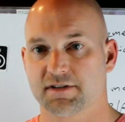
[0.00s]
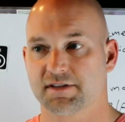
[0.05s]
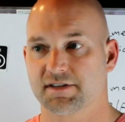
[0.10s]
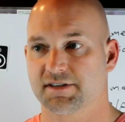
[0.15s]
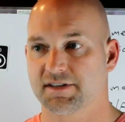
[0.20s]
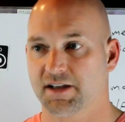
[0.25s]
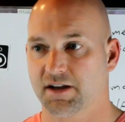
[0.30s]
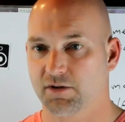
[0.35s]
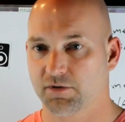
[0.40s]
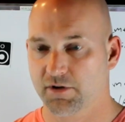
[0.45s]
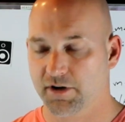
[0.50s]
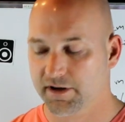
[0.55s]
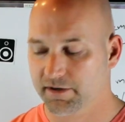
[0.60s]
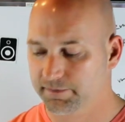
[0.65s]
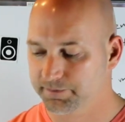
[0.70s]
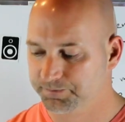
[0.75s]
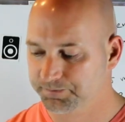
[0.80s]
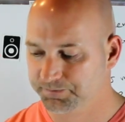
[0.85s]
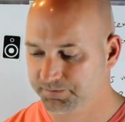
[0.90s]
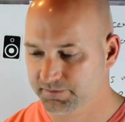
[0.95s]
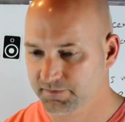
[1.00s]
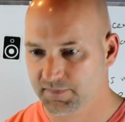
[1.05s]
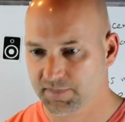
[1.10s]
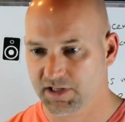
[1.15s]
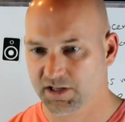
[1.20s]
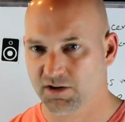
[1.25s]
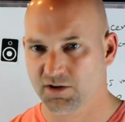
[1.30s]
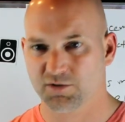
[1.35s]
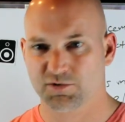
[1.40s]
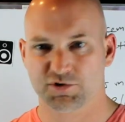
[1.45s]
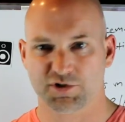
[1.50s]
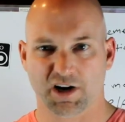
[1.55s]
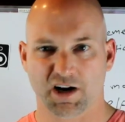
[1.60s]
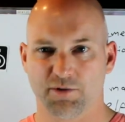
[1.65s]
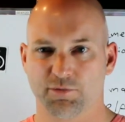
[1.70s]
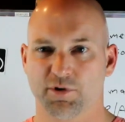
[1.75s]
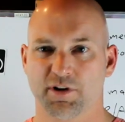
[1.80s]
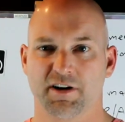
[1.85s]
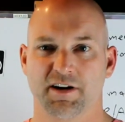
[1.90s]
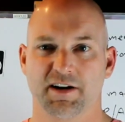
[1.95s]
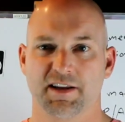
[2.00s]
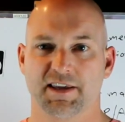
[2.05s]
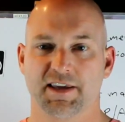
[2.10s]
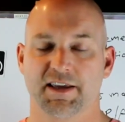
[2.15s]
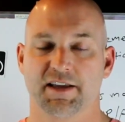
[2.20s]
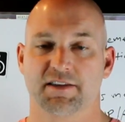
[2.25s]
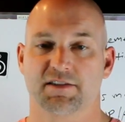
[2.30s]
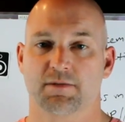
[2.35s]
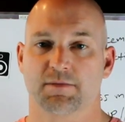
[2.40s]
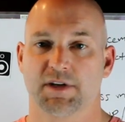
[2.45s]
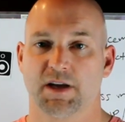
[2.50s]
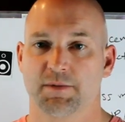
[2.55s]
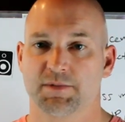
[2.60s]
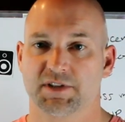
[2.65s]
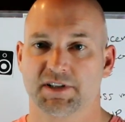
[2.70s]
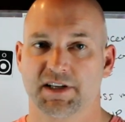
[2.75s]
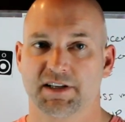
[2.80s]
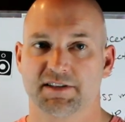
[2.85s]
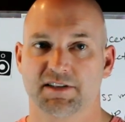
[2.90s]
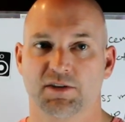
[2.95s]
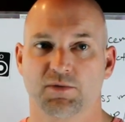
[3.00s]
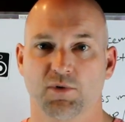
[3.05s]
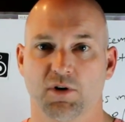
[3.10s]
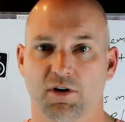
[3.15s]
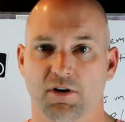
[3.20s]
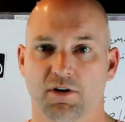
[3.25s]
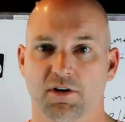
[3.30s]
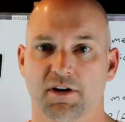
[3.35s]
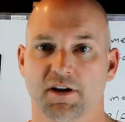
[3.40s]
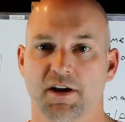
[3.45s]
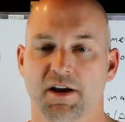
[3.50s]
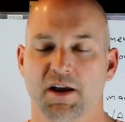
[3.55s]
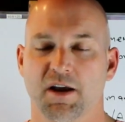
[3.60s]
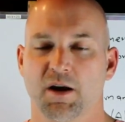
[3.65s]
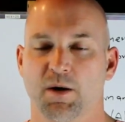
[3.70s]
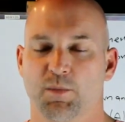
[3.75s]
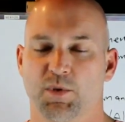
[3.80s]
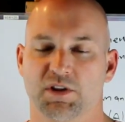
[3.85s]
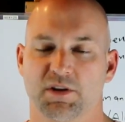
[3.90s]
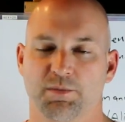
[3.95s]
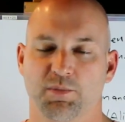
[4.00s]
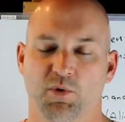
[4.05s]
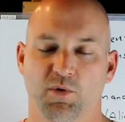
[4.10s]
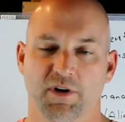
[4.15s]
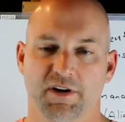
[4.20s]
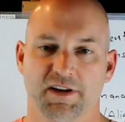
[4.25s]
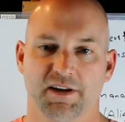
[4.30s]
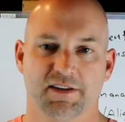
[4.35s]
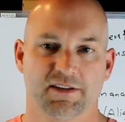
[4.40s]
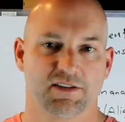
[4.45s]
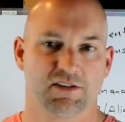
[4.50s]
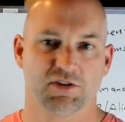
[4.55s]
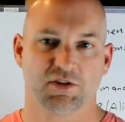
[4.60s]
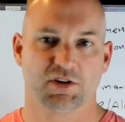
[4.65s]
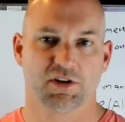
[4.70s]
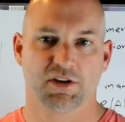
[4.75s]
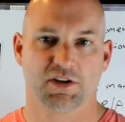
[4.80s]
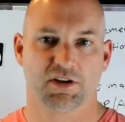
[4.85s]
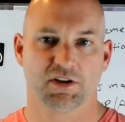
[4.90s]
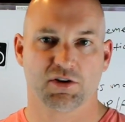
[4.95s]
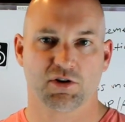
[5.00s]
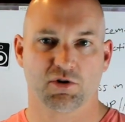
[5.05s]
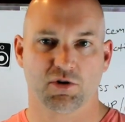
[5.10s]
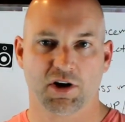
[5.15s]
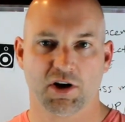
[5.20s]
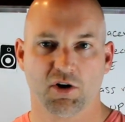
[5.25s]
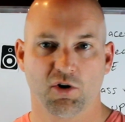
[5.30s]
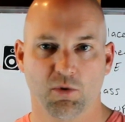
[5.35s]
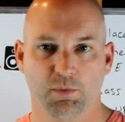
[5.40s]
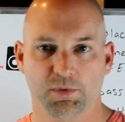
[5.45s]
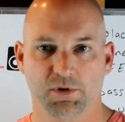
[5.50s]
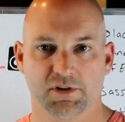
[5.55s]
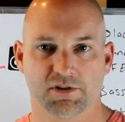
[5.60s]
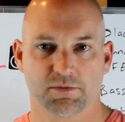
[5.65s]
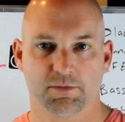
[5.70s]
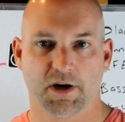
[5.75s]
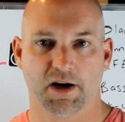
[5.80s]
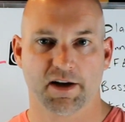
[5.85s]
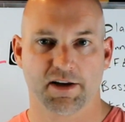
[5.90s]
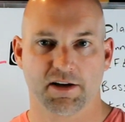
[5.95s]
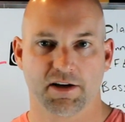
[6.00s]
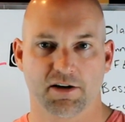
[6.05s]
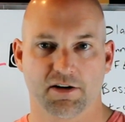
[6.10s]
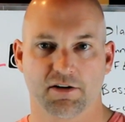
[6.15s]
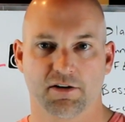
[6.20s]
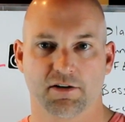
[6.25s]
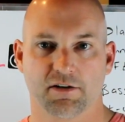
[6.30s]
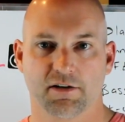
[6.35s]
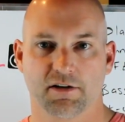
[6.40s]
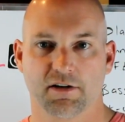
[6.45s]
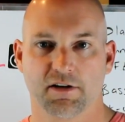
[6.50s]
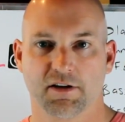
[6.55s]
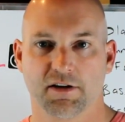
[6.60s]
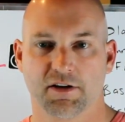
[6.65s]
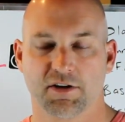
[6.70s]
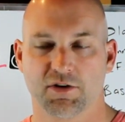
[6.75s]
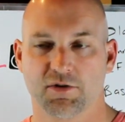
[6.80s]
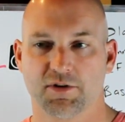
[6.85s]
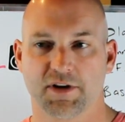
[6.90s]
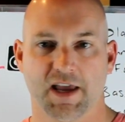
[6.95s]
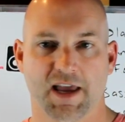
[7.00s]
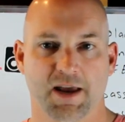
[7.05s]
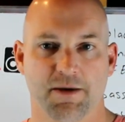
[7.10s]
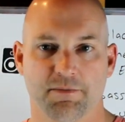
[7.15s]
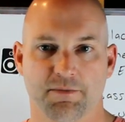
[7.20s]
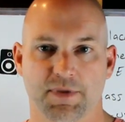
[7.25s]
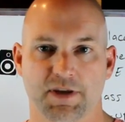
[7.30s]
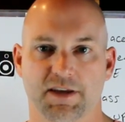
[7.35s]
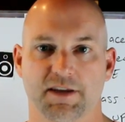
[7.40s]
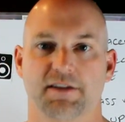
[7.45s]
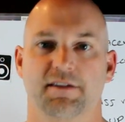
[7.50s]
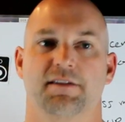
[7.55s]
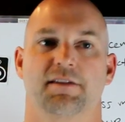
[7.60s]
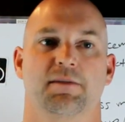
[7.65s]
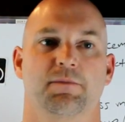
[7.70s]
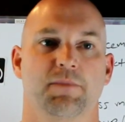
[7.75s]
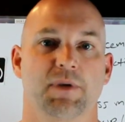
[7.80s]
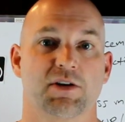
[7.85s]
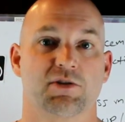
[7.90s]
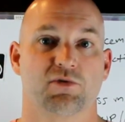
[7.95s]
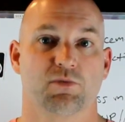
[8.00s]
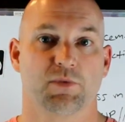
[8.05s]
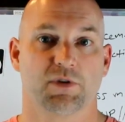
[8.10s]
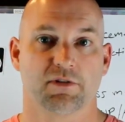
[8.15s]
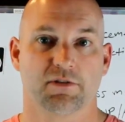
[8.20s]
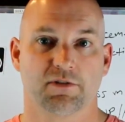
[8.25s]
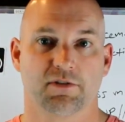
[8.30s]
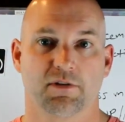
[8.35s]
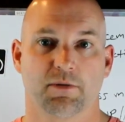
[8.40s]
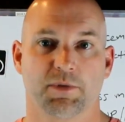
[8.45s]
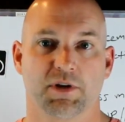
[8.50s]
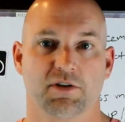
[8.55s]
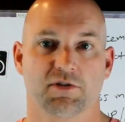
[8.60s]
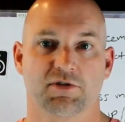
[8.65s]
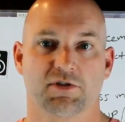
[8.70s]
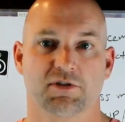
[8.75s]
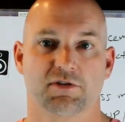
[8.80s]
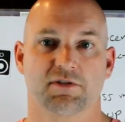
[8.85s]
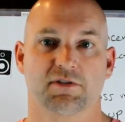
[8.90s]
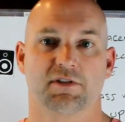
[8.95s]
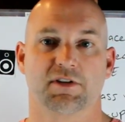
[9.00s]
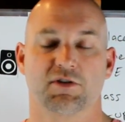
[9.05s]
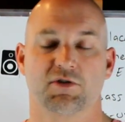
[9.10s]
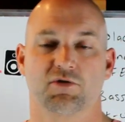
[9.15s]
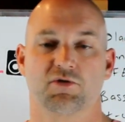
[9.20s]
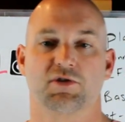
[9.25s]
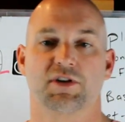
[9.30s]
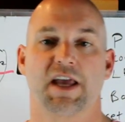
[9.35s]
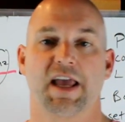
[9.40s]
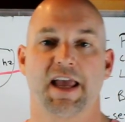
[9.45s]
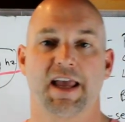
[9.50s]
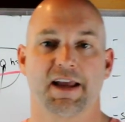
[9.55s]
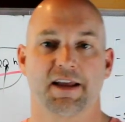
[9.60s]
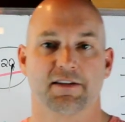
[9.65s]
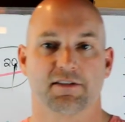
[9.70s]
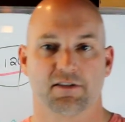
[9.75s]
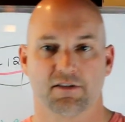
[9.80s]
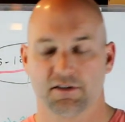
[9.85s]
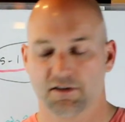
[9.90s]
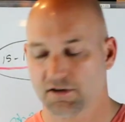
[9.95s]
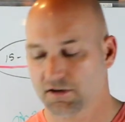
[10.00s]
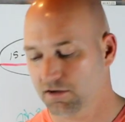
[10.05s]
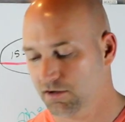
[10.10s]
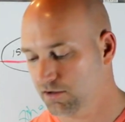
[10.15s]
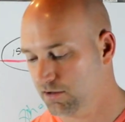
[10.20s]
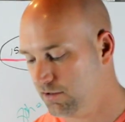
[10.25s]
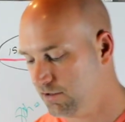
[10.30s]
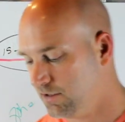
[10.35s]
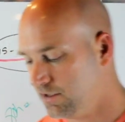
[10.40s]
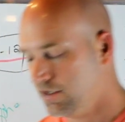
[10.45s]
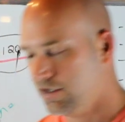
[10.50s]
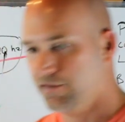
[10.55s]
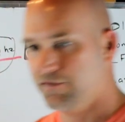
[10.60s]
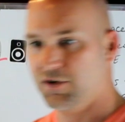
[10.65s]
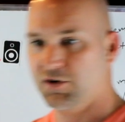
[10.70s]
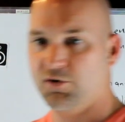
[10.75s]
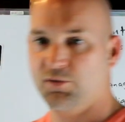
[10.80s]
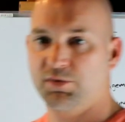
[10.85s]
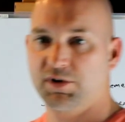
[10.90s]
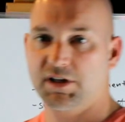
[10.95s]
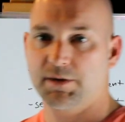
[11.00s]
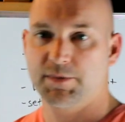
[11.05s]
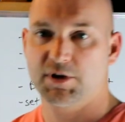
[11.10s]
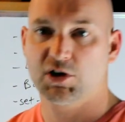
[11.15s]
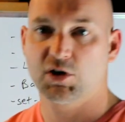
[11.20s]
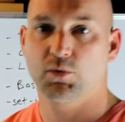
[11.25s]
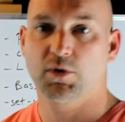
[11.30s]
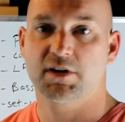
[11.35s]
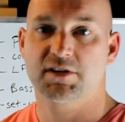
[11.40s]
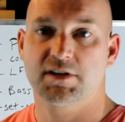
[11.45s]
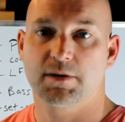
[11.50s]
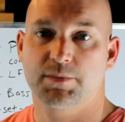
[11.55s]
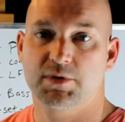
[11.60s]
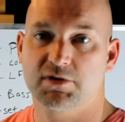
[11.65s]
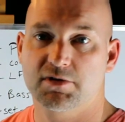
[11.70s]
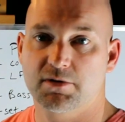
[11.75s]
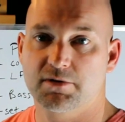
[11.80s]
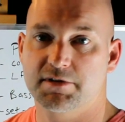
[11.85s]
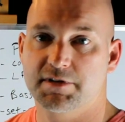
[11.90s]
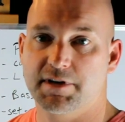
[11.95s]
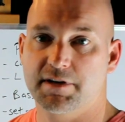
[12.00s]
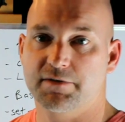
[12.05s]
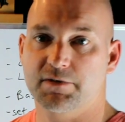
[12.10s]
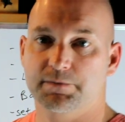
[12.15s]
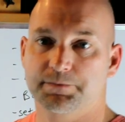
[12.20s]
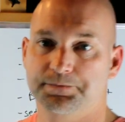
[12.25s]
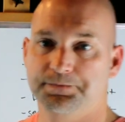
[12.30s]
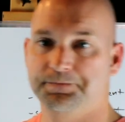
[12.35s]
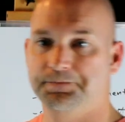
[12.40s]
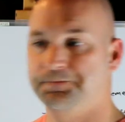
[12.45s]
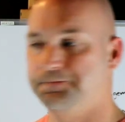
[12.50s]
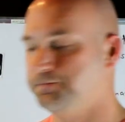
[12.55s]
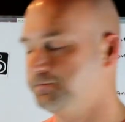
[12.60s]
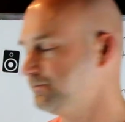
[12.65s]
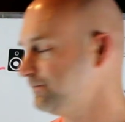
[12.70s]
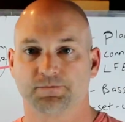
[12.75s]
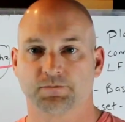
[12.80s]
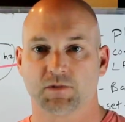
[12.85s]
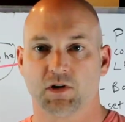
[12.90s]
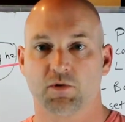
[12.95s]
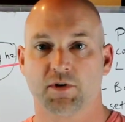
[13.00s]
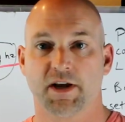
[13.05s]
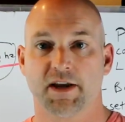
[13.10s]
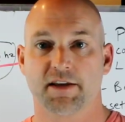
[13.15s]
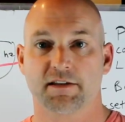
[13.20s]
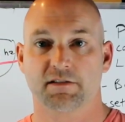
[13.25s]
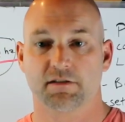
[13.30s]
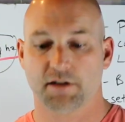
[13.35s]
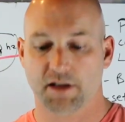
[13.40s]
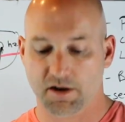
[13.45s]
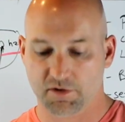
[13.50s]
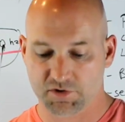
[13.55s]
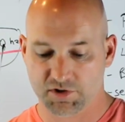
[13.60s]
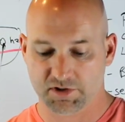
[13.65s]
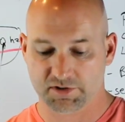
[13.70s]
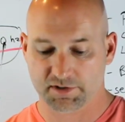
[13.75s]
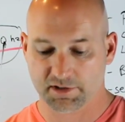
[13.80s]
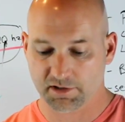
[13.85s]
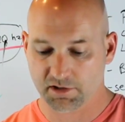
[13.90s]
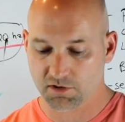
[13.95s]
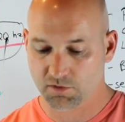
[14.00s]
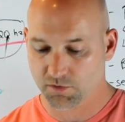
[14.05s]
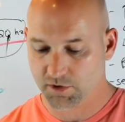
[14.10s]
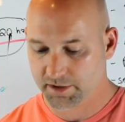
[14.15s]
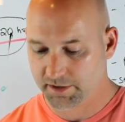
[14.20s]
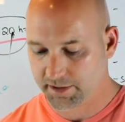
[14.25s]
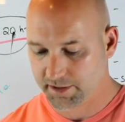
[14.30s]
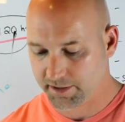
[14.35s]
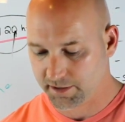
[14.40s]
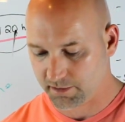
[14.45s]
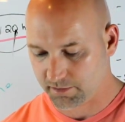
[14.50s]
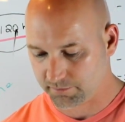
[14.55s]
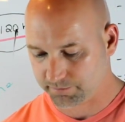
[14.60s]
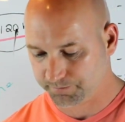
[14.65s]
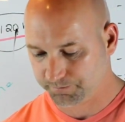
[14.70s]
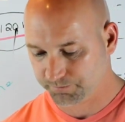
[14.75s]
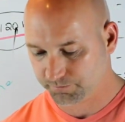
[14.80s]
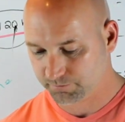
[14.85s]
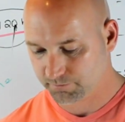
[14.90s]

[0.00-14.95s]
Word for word: doesn't sound right, you know, try running it again. Sometimes it gets it wrong, but the point is you're helpless by ear you can't beat measurements. I mean, it's just that you can't. If you don't believe me, go watch episode 7. Okay, so now just a little rundown.